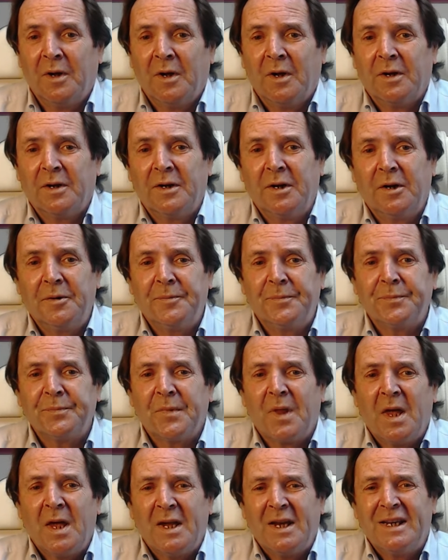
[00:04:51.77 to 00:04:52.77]
Now,
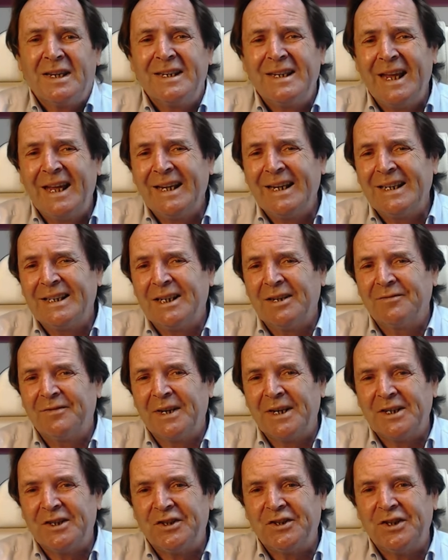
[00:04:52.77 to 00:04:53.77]
Negative
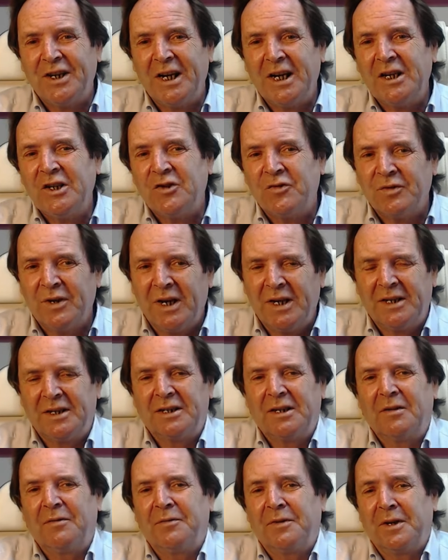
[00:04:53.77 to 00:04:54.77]
exchange rate
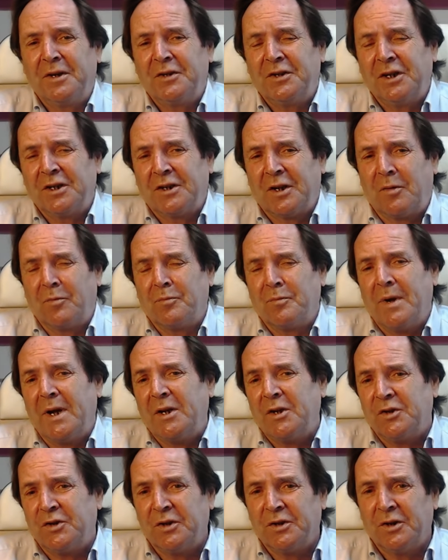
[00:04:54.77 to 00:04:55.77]
differences are
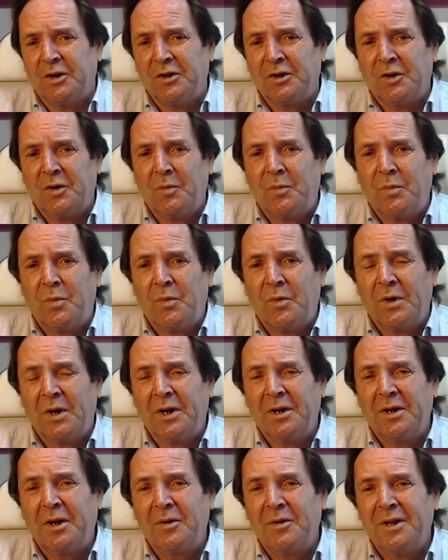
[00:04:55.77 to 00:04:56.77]
mentioned in the report,
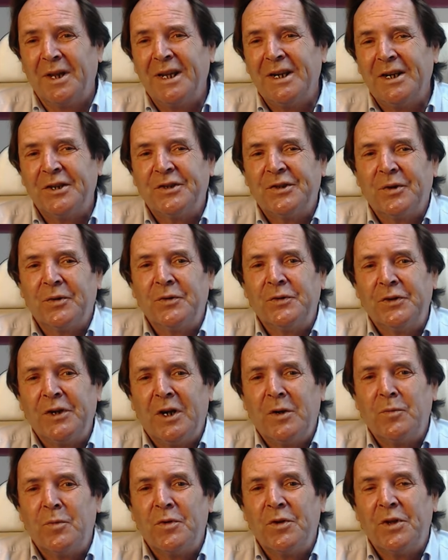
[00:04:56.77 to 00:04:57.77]
and now they're
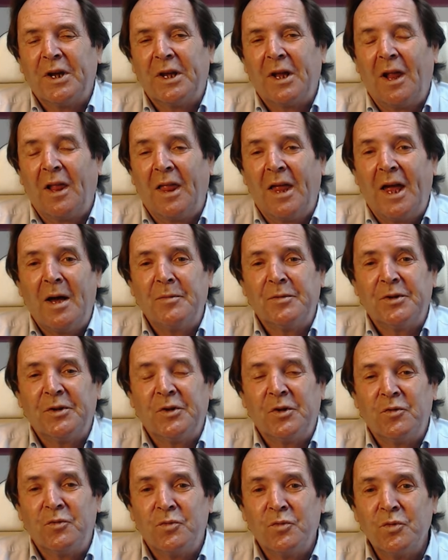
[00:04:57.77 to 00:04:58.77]
associated with the collapse of
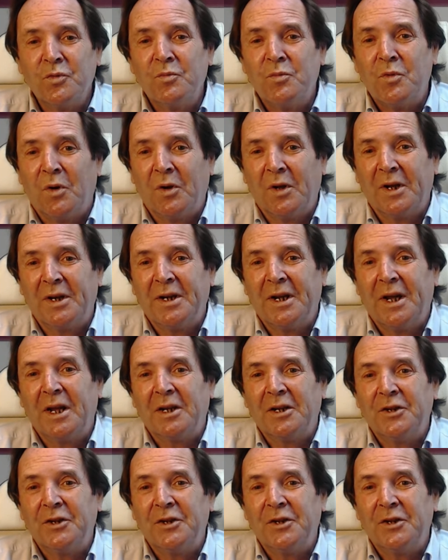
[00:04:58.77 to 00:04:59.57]
the ruble in early